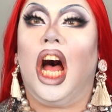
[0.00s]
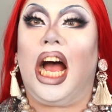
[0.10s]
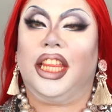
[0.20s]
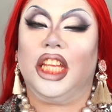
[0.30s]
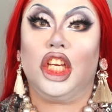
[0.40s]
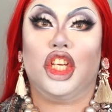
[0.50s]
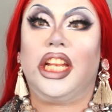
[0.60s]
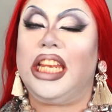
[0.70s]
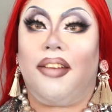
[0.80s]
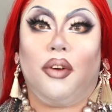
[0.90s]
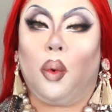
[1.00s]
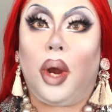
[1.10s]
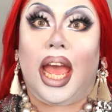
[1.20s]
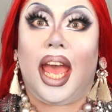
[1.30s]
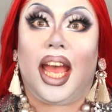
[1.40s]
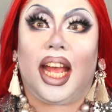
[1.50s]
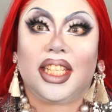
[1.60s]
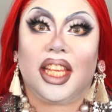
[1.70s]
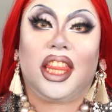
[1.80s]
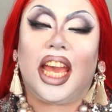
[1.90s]
I think you should never wear a
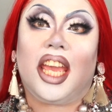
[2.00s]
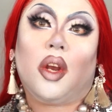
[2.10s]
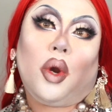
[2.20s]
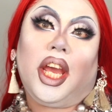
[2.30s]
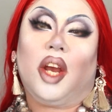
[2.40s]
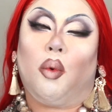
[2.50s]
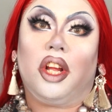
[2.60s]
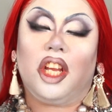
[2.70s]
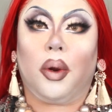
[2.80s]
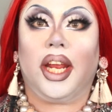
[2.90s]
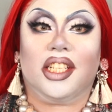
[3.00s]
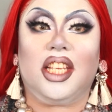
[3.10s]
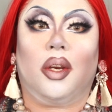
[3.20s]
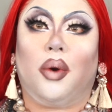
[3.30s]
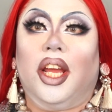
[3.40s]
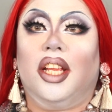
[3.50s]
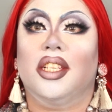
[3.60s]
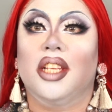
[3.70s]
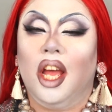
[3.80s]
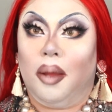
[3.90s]
synthetic wig while you're wearing sequins